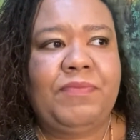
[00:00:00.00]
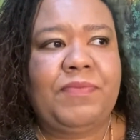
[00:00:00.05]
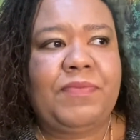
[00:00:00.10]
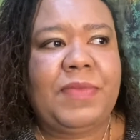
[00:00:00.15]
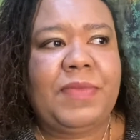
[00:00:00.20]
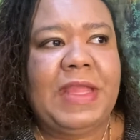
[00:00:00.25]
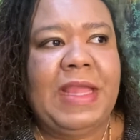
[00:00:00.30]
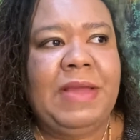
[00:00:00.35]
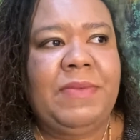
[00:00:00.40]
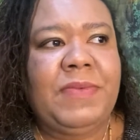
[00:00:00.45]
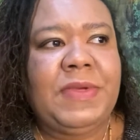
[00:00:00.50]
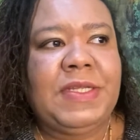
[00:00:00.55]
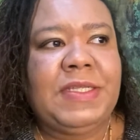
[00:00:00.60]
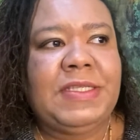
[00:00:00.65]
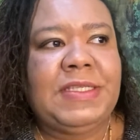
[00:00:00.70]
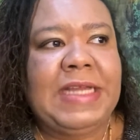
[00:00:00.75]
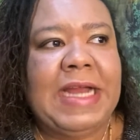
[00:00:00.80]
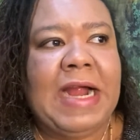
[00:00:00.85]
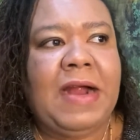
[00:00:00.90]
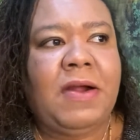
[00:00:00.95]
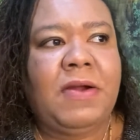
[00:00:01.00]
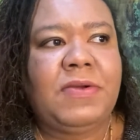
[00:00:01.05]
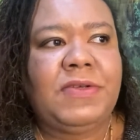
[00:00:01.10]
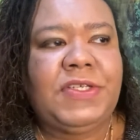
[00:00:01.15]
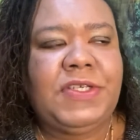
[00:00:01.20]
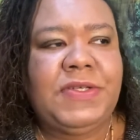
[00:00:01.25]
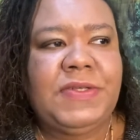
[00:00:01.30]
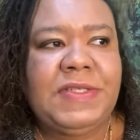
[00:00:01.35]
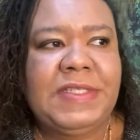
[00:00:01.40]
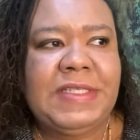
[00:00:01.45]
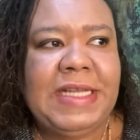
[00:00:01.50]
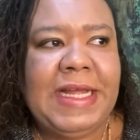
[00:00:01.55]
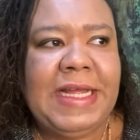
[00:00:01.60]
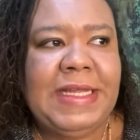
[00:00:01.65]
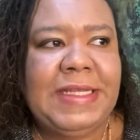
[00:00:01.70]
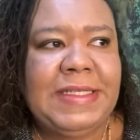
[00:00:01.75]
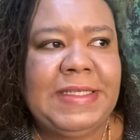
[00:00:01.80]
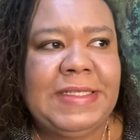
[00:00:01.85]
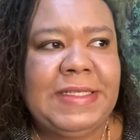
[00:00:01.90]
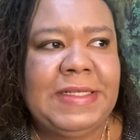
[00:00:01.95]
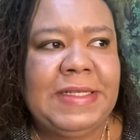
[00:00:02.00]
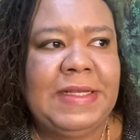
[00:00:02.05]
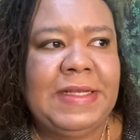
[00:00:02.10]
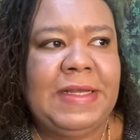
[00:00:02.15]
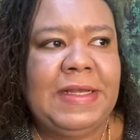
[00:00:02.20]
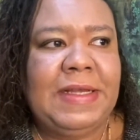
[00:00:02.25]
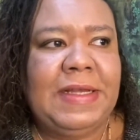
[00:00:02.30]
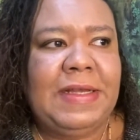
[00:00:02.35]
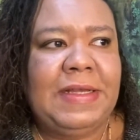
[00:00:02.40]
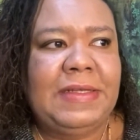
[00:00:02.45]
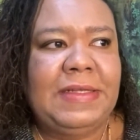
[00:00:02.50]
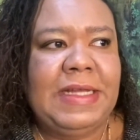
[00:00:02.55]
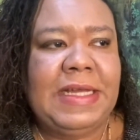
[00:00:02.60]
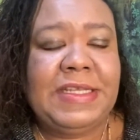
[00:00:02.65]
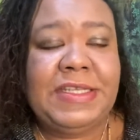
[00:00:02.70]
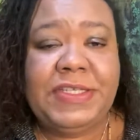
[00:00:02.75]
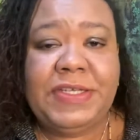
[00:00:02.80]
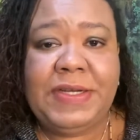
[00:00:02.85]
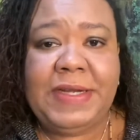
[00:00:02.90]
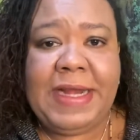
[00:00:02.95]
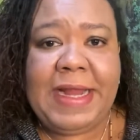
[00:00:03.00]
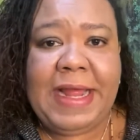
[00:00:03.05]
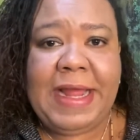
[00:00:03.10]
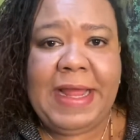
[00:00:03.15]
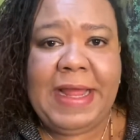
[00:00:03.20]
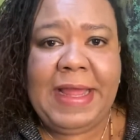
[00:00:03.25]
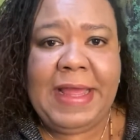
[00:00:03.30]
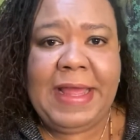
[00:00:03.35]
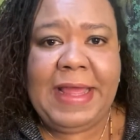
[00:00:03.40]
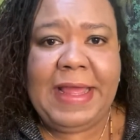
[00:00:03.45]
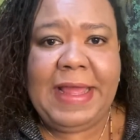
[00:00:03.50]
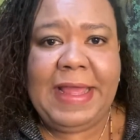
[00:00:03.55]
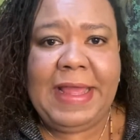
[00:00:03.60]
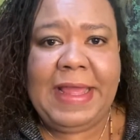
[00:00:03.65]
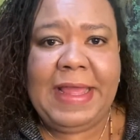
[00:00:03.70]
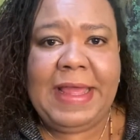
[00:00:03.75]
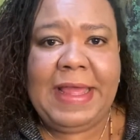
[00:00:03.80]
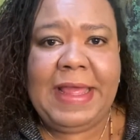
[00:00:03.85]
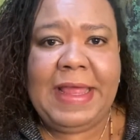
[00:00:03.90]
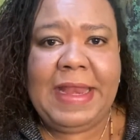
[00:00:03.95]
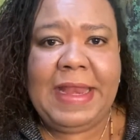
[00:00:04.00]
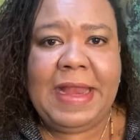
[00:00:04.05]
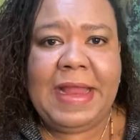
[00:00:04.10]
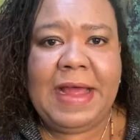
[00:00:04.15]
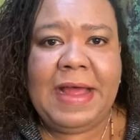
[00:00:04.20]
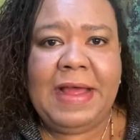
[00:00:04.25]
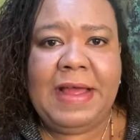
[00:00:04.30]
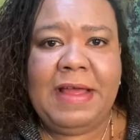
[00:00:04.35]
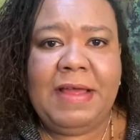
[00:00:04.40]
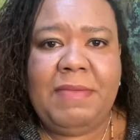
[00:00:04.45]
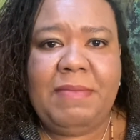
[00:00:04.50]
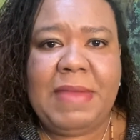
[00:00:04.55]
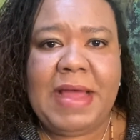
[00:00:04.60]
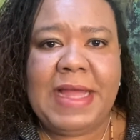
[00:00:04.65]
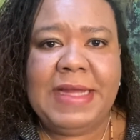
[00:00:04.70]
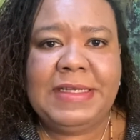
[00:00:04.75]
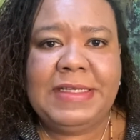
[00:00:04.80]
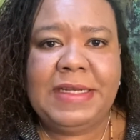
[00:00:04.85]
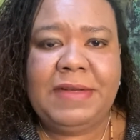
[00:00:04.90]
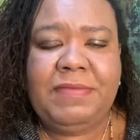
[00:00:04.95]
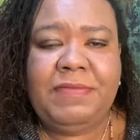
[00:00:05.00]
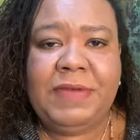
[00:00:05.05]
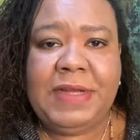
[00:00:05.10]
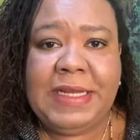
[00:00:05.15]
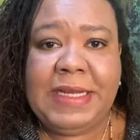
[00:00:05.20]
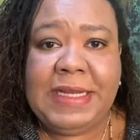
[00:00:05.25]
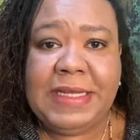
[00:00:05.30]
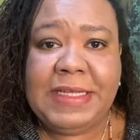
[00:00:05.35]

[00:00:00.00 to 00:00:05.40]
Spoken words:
It was Tarot Tuesdays yesterday, and I did readings